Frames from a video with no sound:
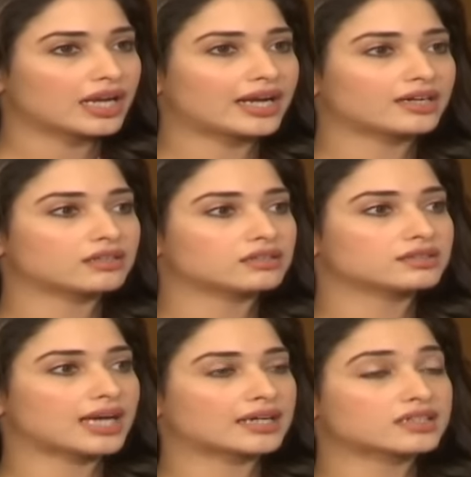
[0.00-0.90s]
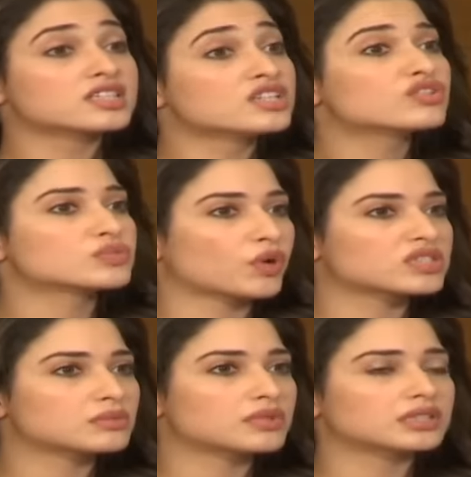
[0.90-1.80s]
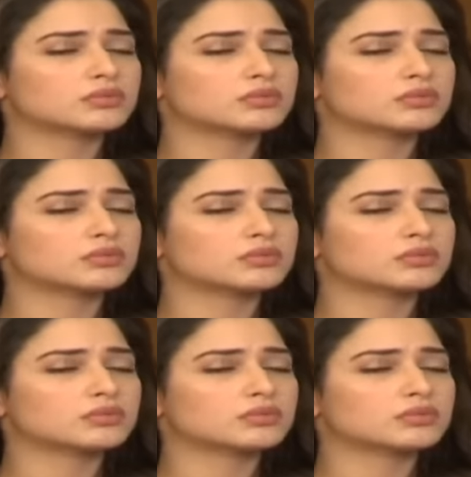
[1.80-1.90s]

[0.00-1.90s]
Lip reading: And that is his responsibility